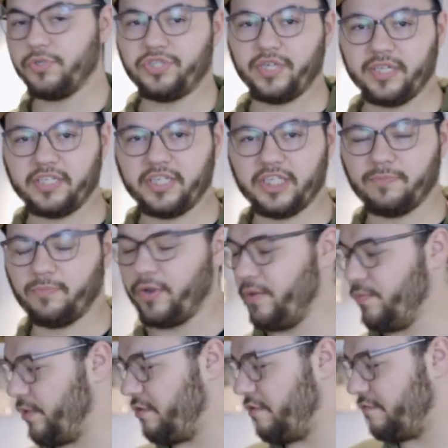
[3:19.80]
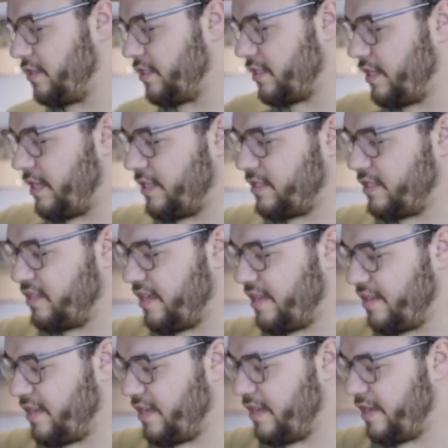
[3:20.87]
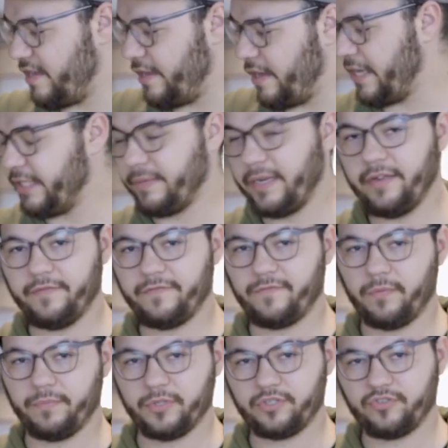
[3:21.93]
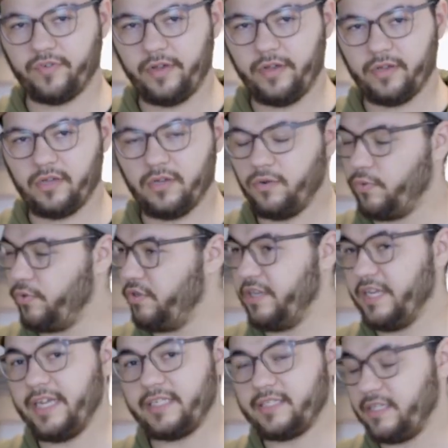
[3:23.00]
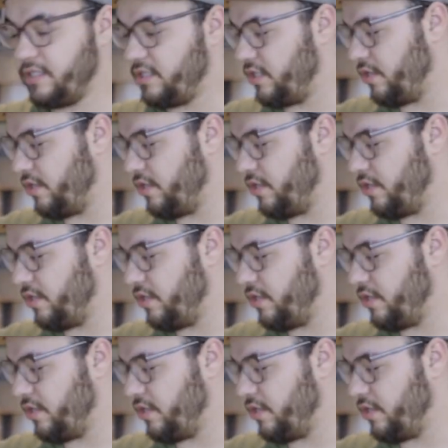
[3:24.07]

once you get to this point where you've disconnected the base plate from the strut, what you next need to